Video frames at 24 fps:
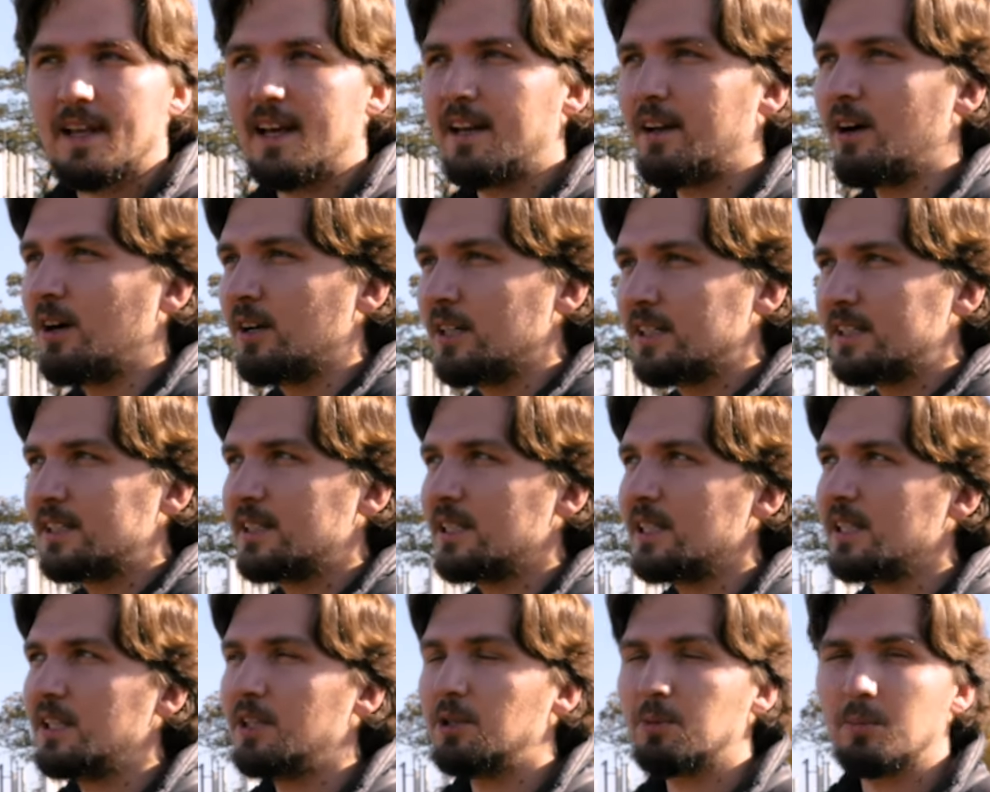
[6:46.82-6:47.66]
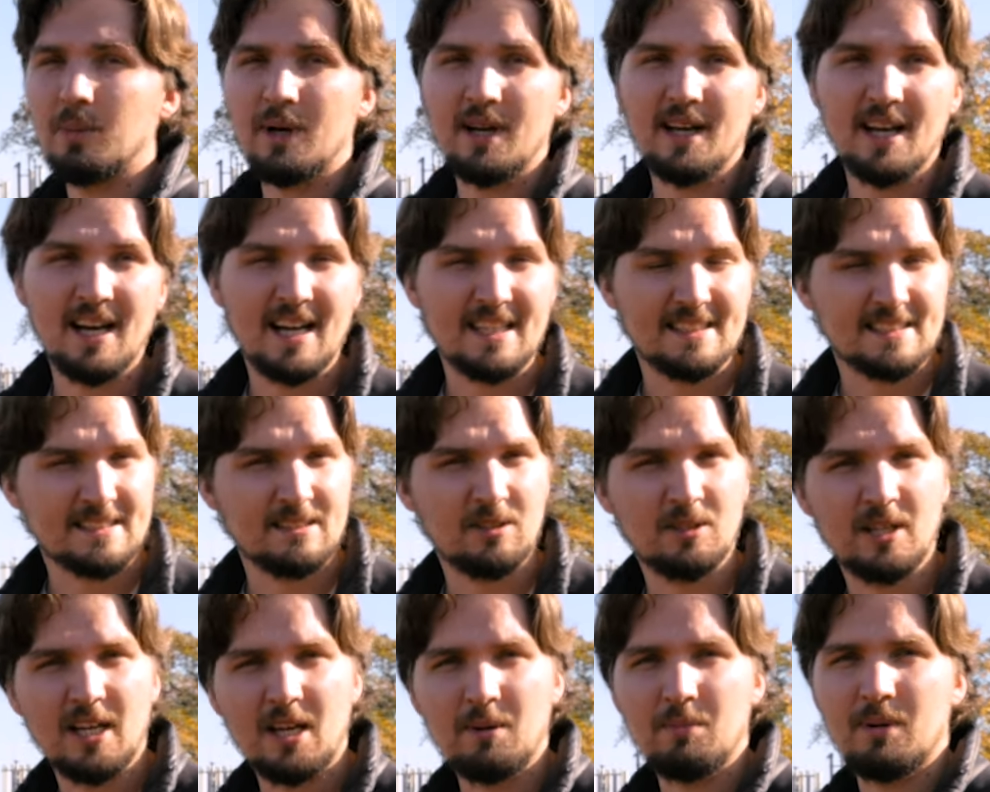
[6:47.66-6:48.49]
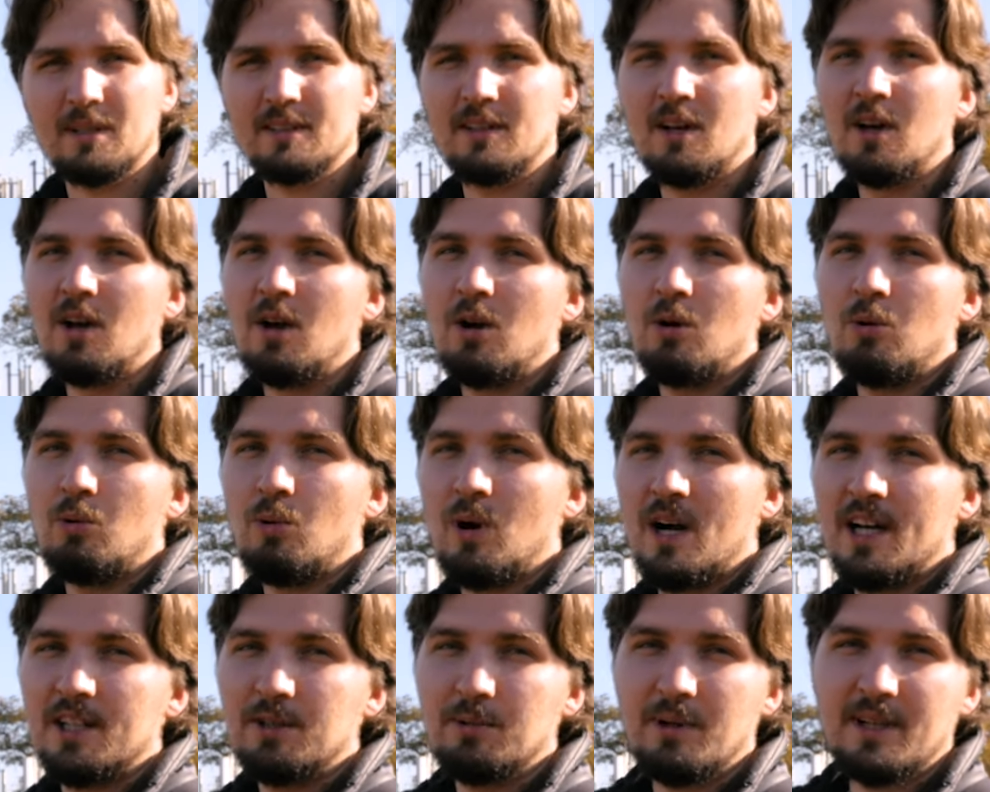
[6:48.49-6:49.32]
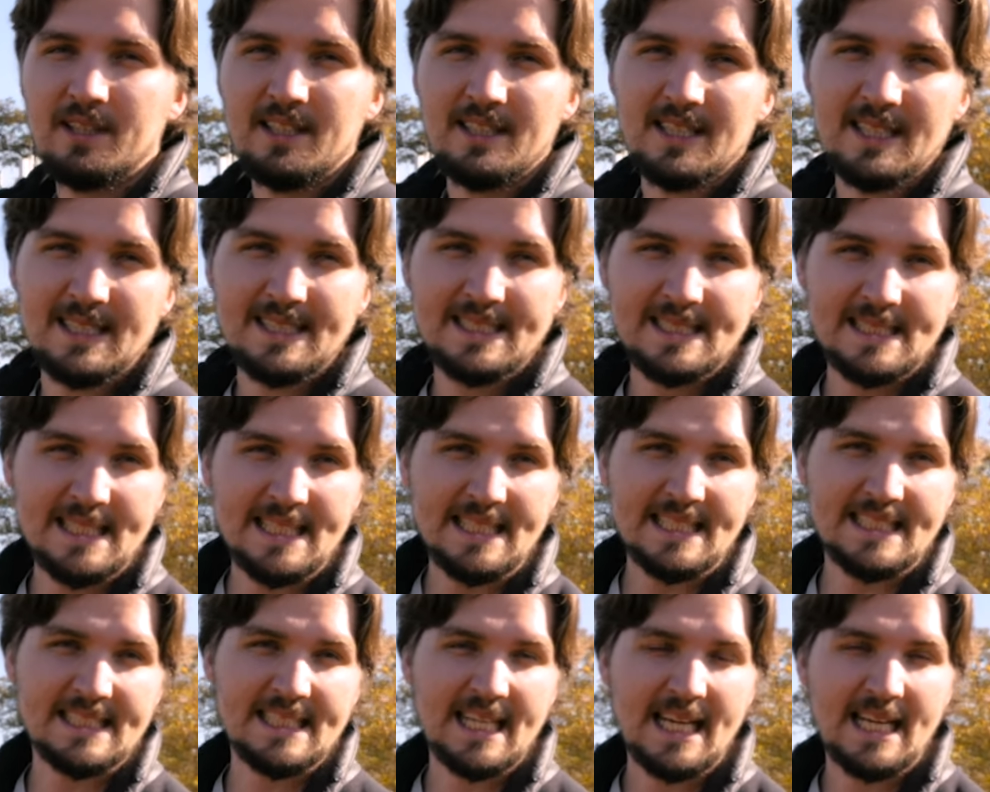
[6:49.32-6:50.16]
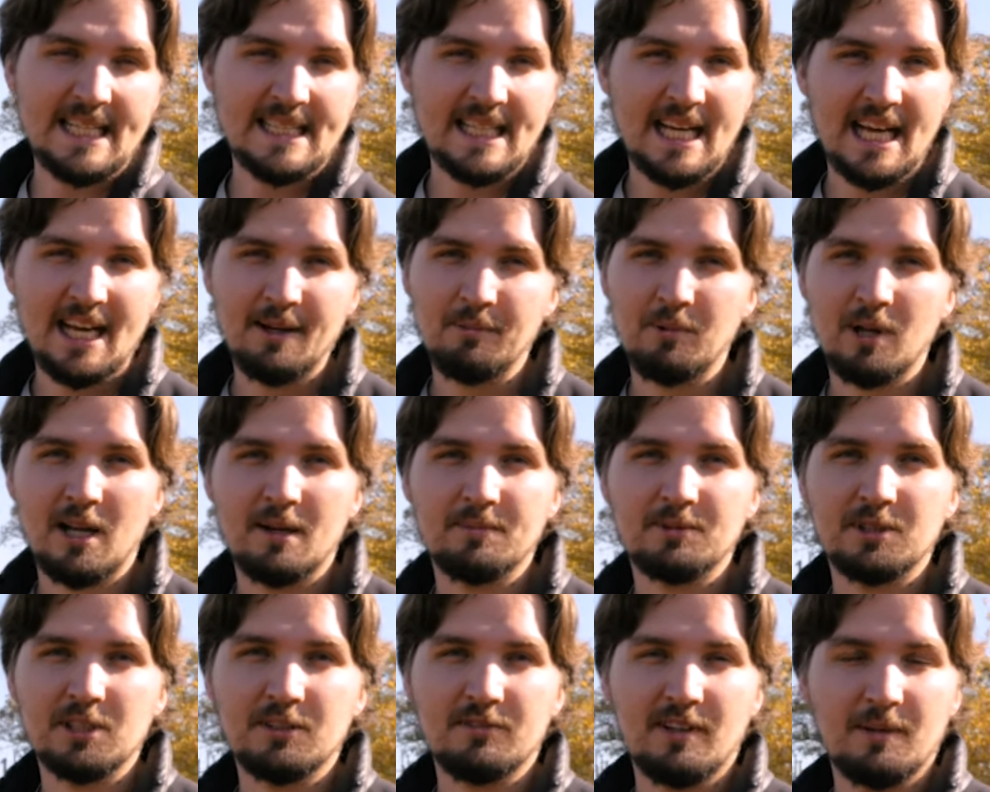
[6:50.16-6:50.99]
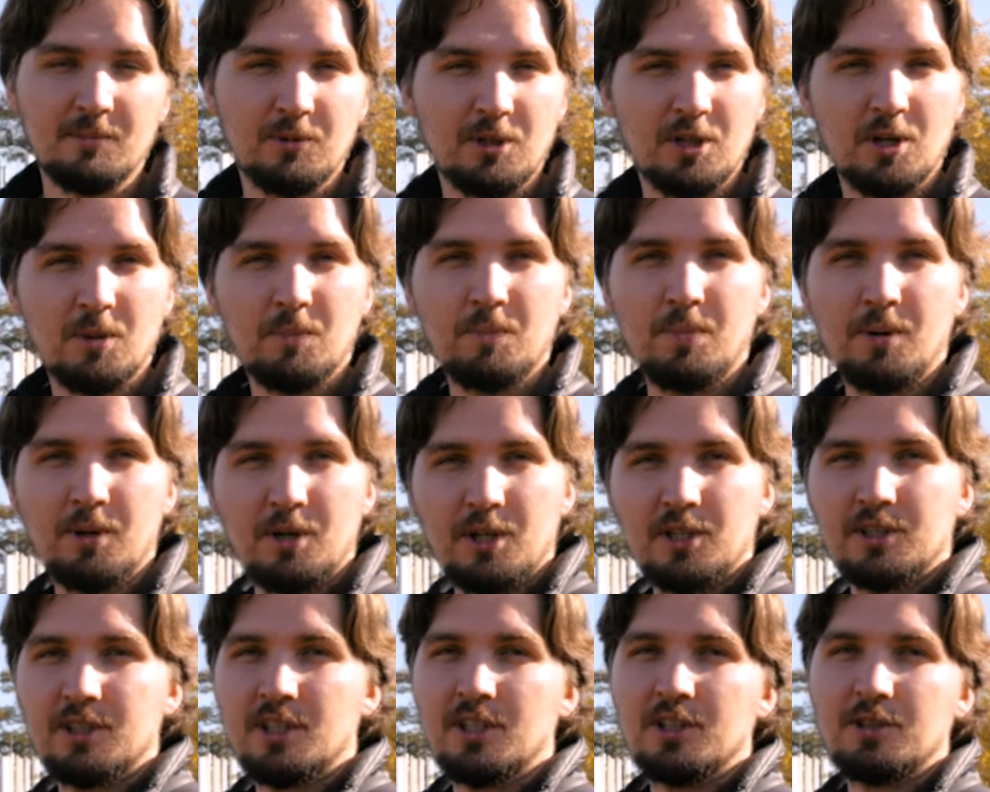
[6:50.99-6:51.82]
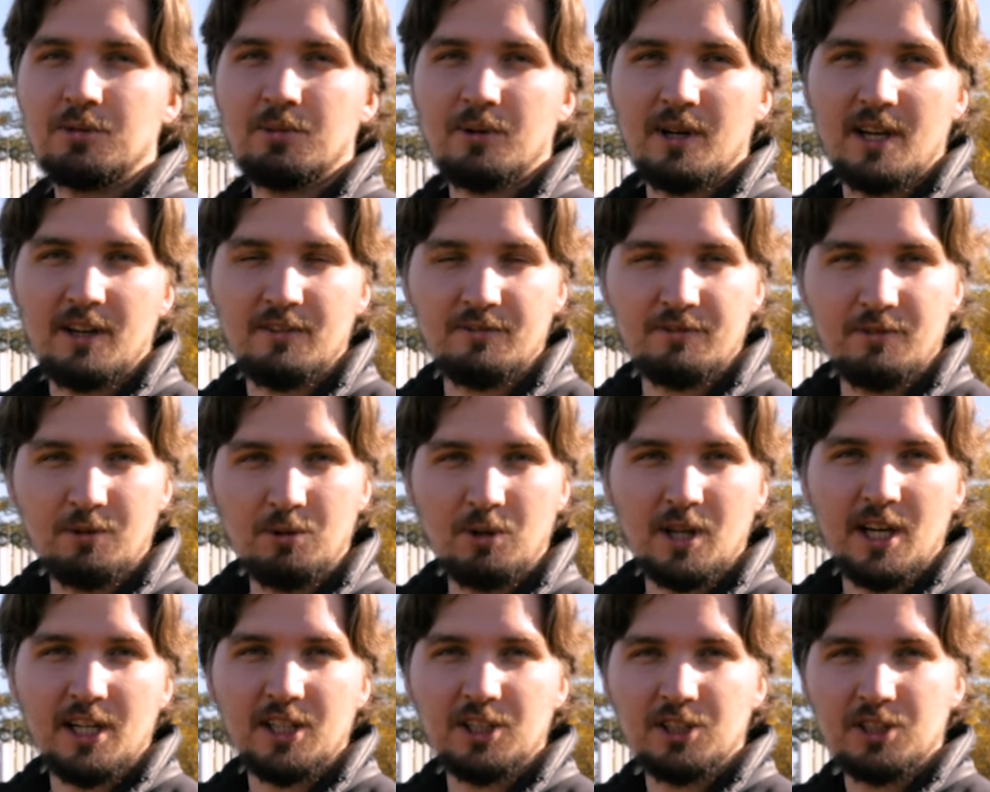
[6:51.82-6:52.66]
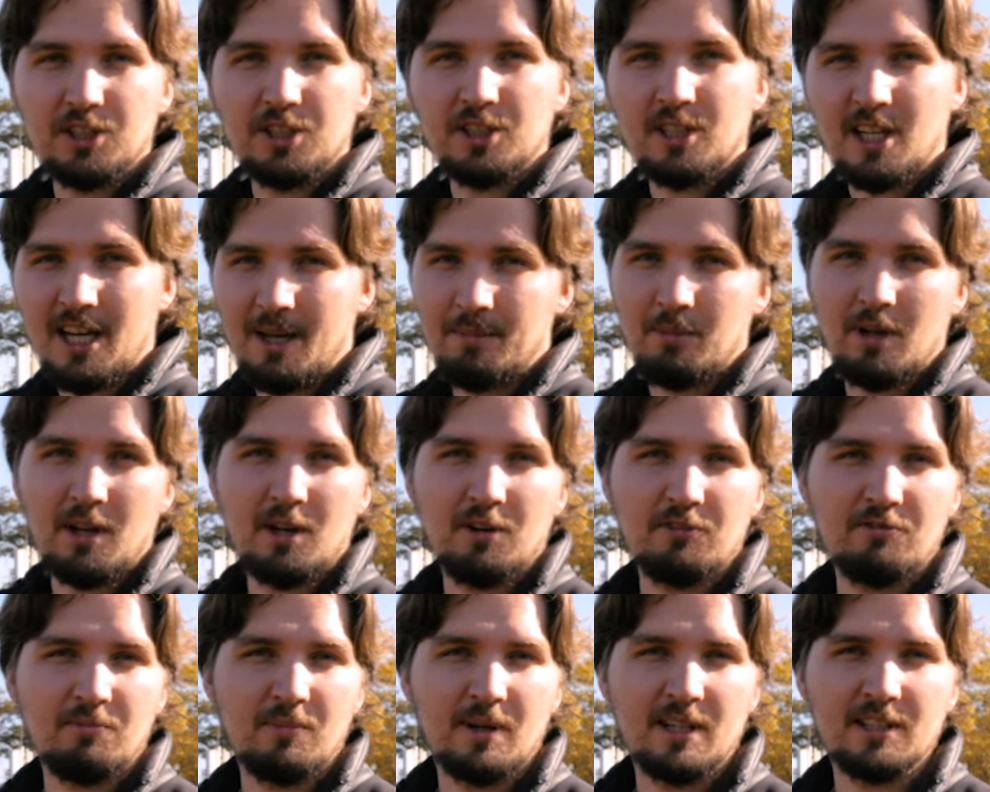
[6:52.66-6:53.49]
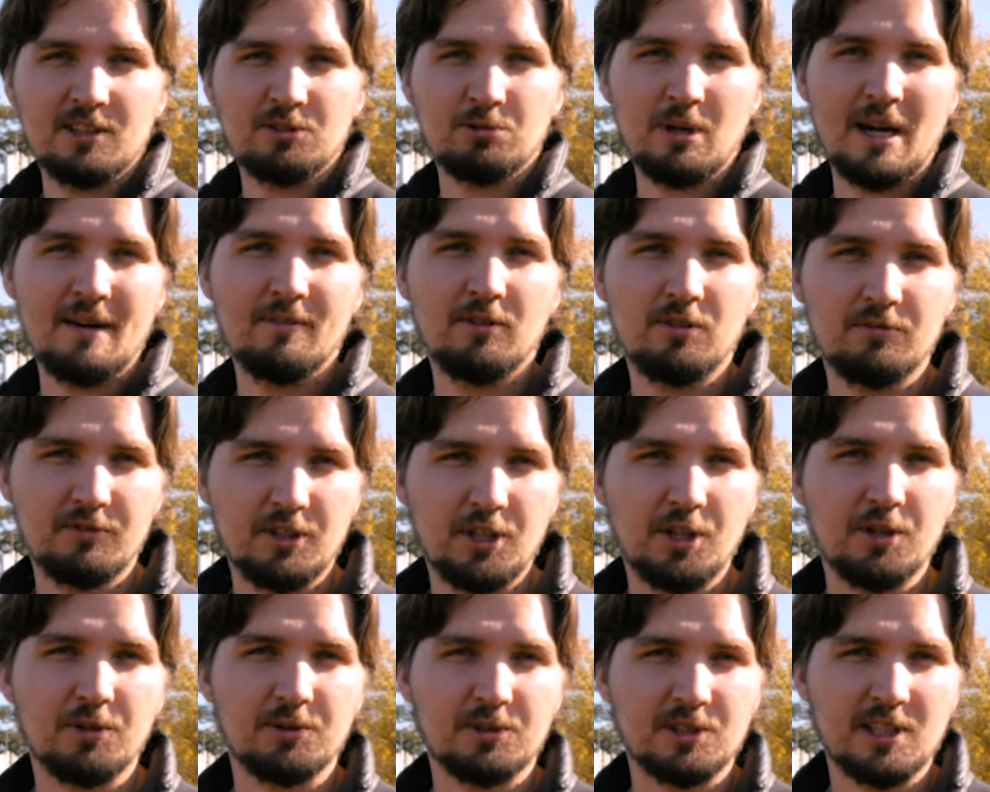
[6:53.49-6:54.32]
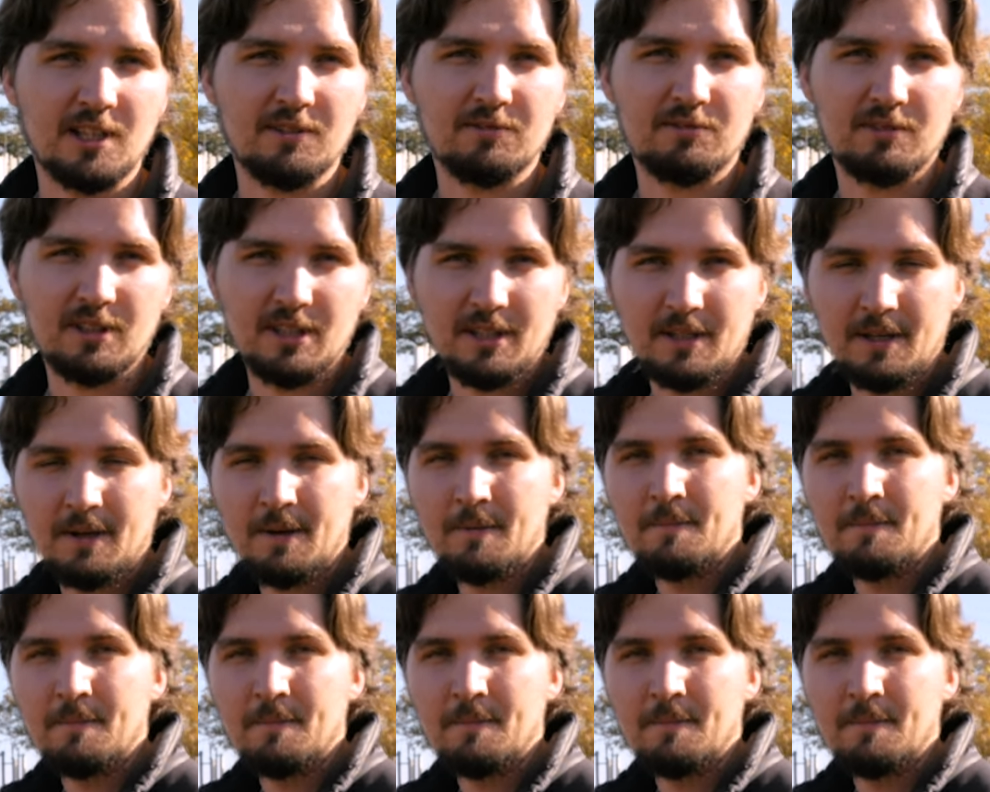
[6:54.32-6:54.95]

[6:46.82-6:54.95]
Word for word: And honestly, you might ask, okay, but why do I need a 6K time-lapse if I'm gonna put it into a full HD timeline of my travel video or something?